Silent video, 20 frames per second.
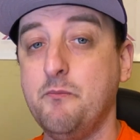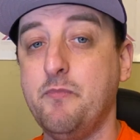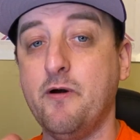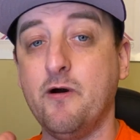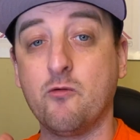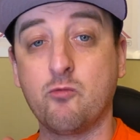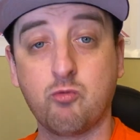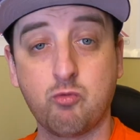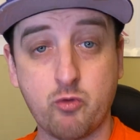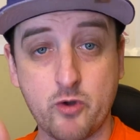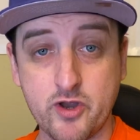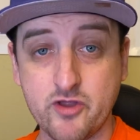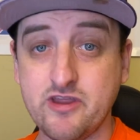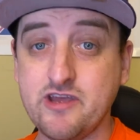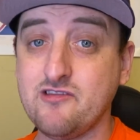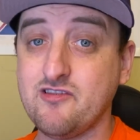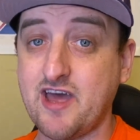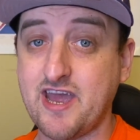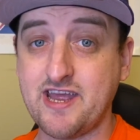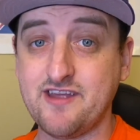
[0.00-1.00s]
but
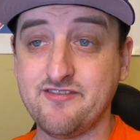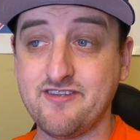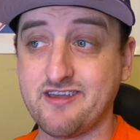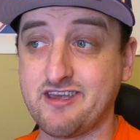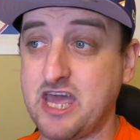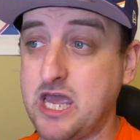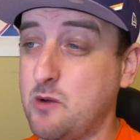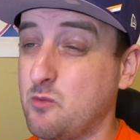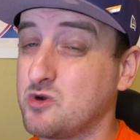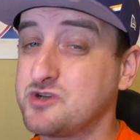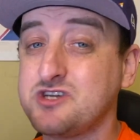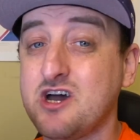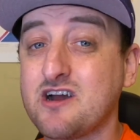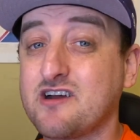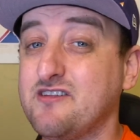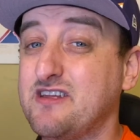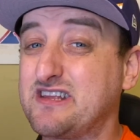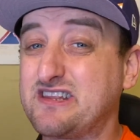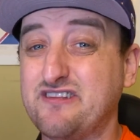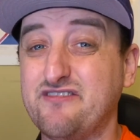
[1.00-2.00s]
really late in the game, we're
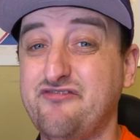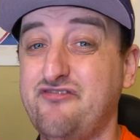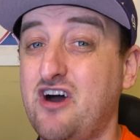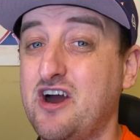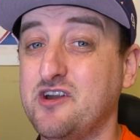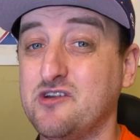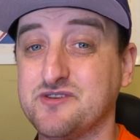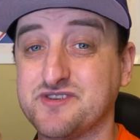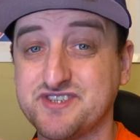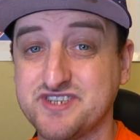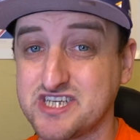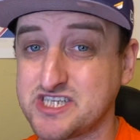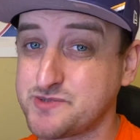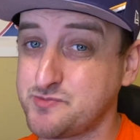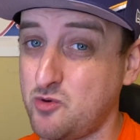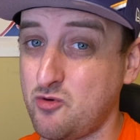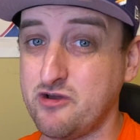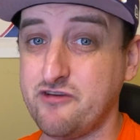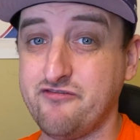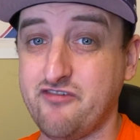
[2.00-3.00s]
talking like the final
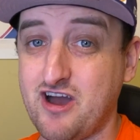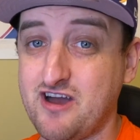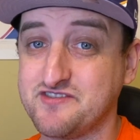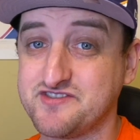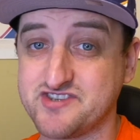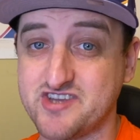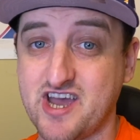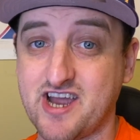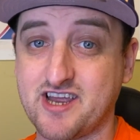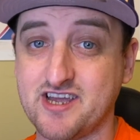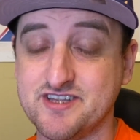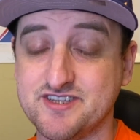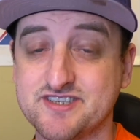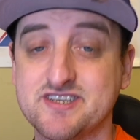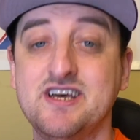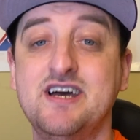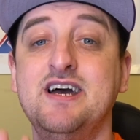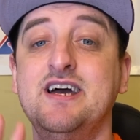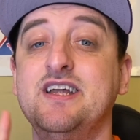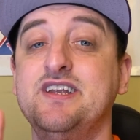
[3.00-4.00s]
6.5
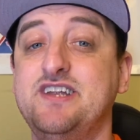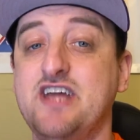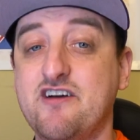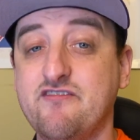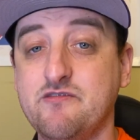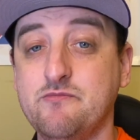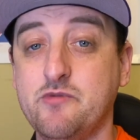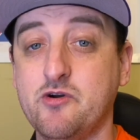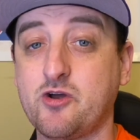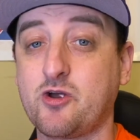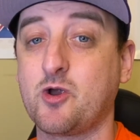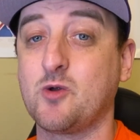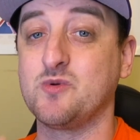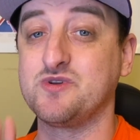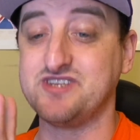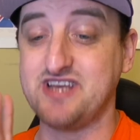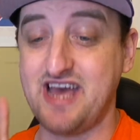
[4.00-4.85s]
seconds, Devin Booker was